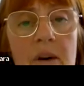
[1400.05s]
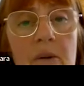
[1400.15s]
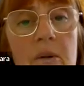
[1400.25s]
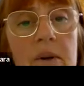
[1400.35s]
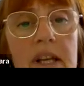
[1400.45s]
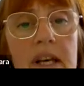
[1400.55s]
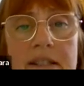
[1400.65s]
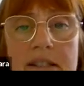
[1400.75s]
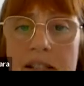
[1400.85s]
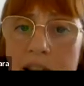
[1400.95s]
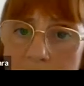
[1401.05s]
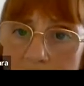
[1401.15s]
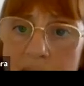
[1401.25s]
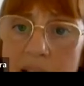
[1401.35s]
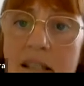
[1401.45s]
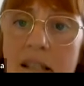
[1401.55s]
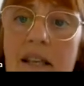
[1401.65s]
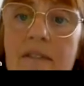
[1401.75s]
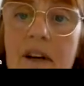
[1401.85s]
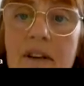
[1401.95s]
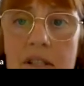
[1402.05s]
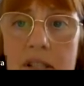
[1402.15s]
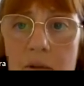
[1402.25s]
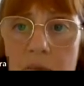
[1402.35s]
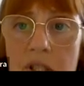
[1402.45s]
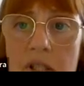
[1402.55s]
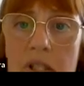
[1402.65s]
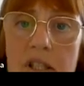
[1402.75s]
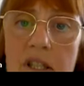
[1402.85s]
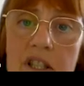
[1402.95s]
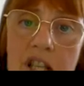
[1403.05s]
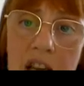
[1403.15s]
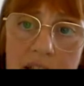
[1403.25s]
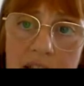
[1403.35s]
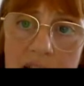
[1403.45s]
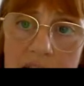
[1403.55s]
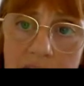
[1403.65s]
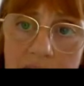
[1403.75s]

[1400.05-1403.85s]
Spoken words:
what that says is that if our assumptions are shattered,